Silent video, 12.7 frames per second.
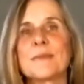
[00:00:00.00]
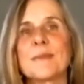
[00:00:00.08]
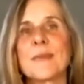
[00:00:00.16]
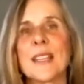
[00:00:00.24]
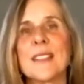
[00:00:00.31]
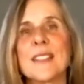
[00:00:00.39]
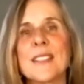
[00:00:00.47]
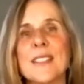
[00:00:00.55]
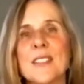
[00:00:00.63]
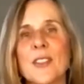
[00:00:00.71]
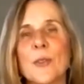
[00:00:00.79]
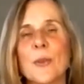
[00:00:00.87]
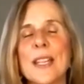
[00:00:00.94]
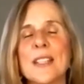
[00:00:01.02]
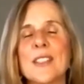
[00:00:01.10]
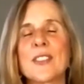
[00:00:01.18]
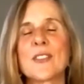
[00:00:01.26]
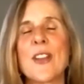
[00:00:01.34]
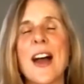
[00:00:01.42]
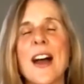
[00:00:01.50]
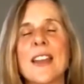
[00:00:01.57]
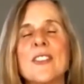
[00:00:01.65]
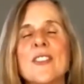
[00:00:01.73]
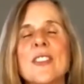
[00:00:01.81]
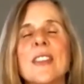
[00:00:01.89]
And this is a great
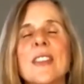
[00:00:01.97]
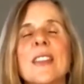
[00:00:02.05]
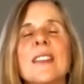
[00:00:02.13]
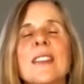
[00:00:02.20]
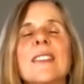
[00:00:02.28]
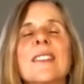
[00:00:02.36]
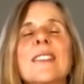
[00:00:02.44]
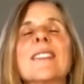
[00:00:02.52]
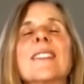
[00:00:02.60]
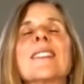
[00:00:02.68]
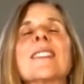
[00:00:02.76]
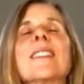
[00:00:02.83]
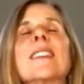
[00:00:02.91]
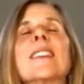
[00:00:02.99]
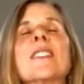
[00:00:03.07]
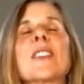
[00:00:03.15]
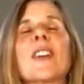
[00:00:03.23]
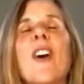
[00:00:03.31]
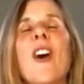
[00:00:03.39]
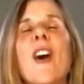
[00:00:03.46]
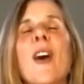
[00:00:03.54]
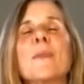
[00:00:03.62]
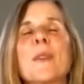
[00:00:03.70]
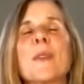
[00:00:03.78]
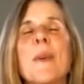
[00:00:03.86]
strategy to
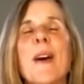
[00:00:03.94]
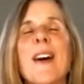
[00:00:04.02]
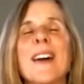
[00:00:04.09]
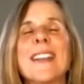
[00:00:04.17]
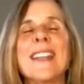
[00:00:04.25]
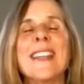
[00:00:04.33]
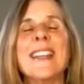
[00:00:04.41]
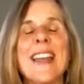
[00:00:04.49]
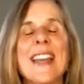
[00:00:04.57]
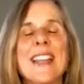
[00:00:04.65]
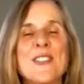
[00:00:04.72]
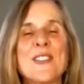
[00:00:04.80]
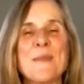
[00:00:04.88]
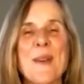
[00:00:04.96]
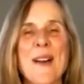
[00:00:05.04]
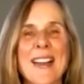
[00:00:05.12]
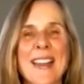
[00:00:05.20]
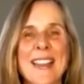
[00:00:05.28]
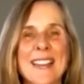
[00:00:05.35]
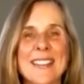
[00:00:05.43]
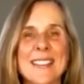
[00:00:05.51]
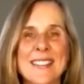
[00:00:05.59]
calm your body and your mind.